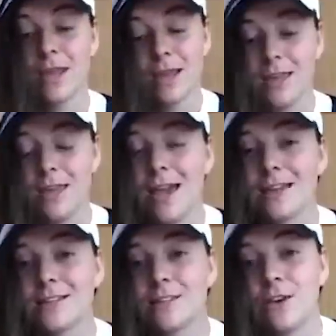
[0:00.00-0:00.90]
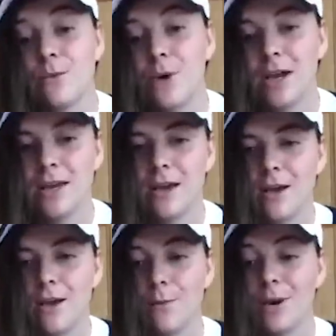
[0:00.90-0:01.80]
Yes, so
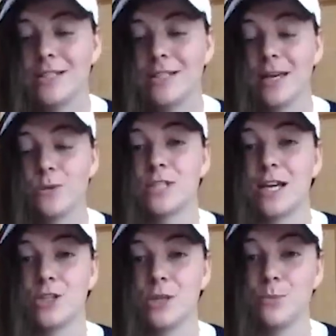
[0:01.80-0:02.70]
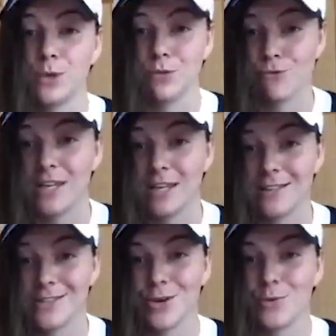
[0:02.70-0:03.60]
my dad was actually born in Reading,
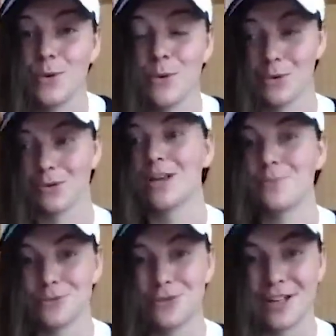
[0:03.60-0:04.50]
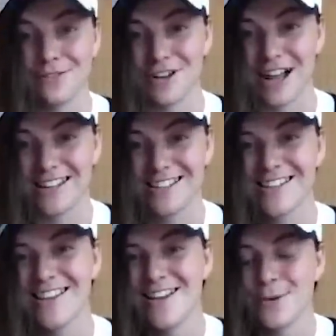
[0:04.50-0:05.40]
so we were brought up as Reading fans,
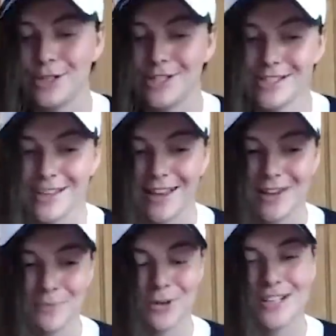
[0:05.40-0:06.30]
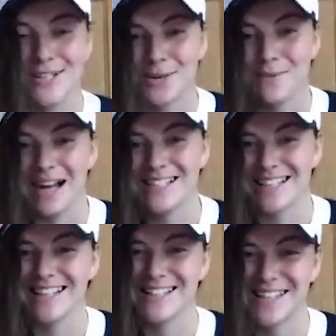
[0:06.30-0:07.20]
which is pretty traumatic
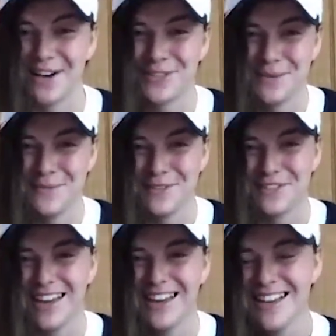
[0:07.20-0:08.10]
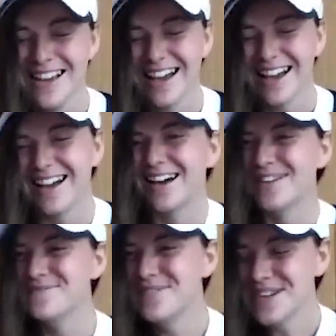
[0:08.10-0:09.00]
in itself, to be fair.
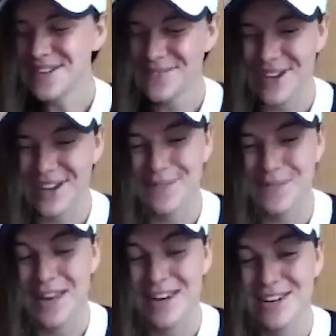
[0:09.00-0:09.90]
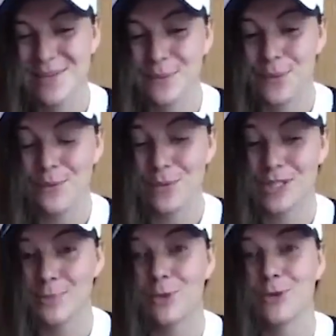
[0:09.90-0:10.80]
But when we
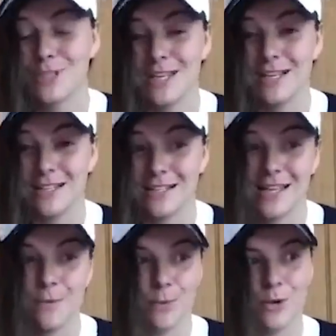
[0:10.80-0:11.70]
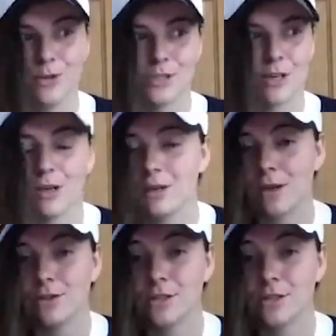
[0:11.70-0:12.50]
supported the team, we used to go to the